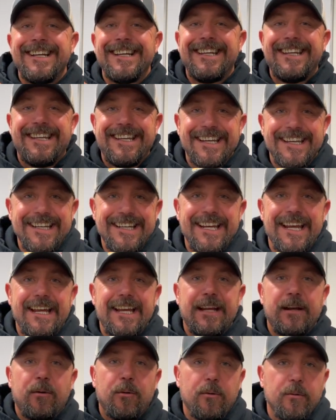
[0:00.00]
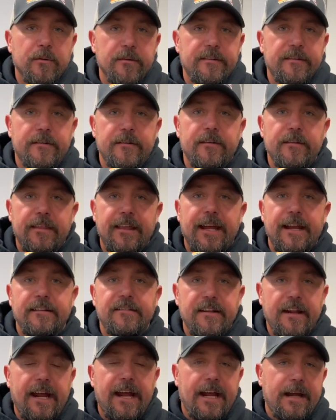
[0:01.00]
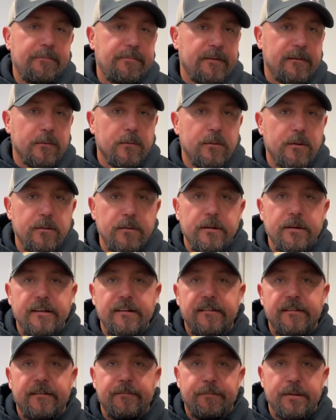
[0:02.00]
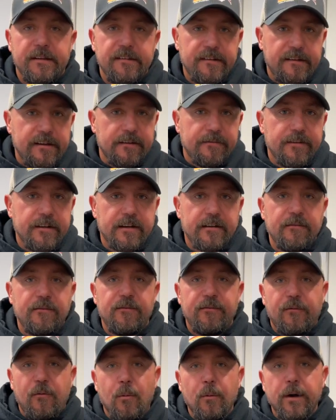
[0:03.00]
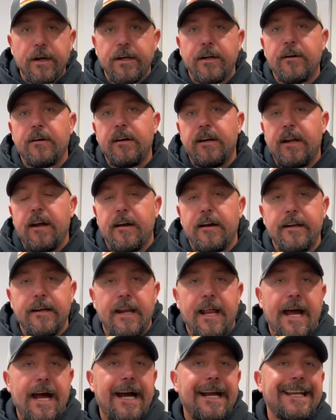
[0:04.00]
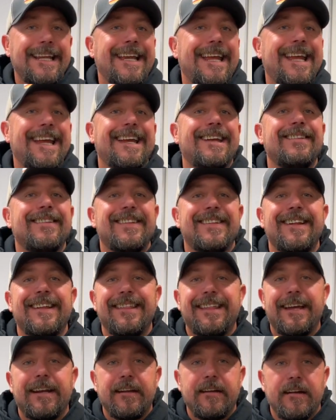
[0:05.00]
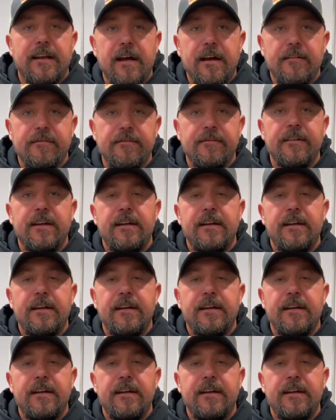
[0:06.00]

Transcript: get a holster that's absolutely specific for your gun. I can't say that enough.